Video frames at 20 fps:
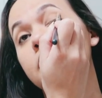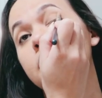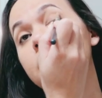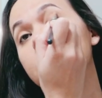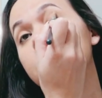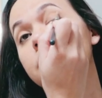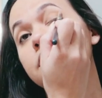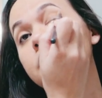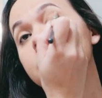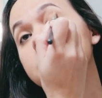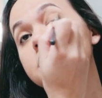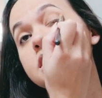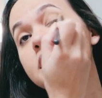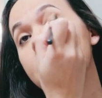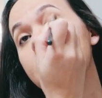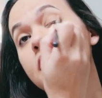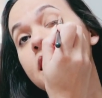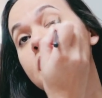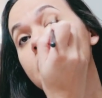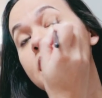a
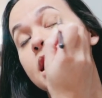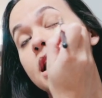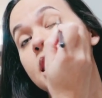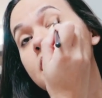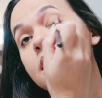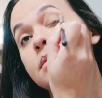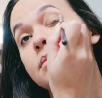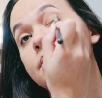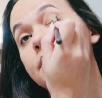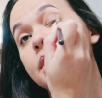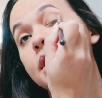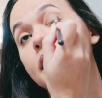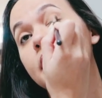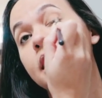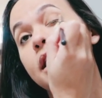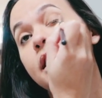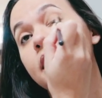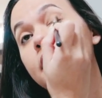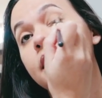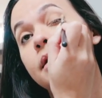Thursday.
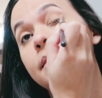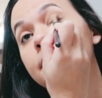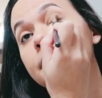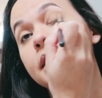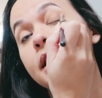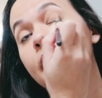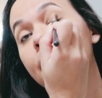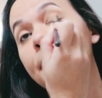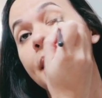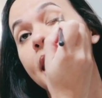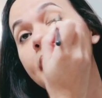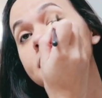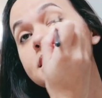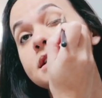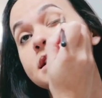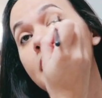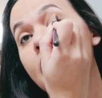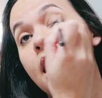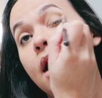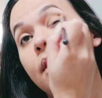But, um, but yeah,
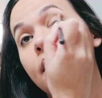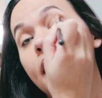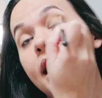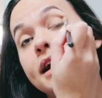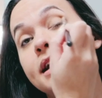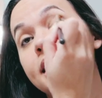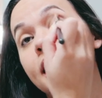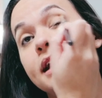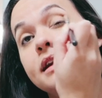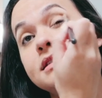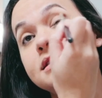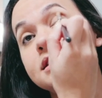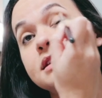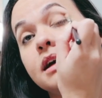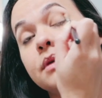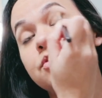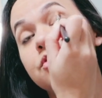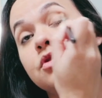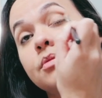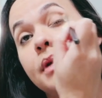passed out. I kind of
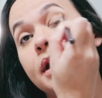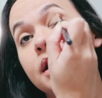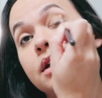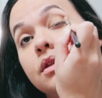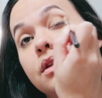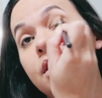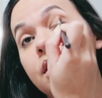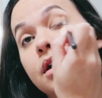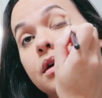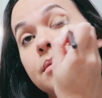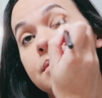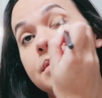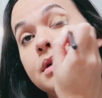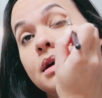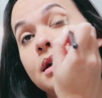slept through my alarm